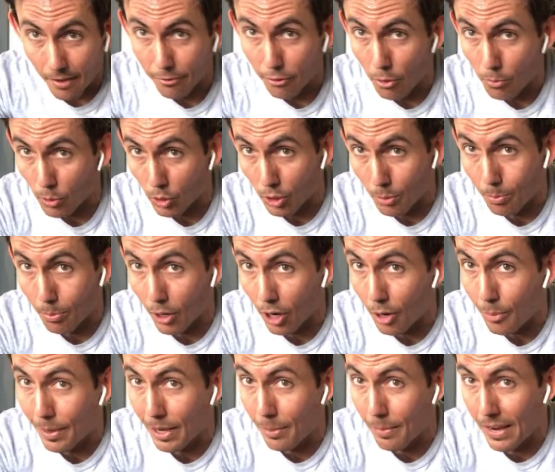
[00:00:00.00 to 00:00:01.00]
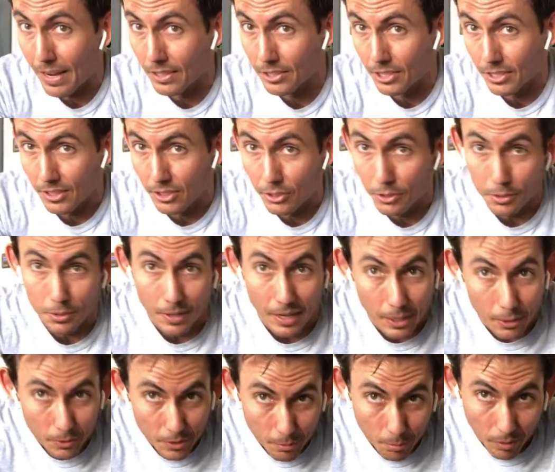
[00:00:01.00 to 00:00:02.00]
foam roller, barbell mashing, do you
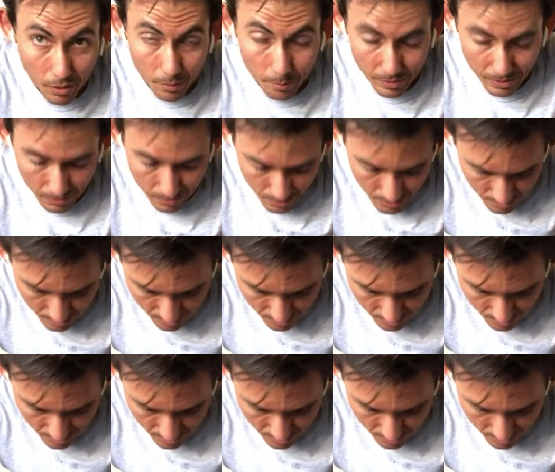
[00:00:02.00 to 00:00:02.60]
own a barbell?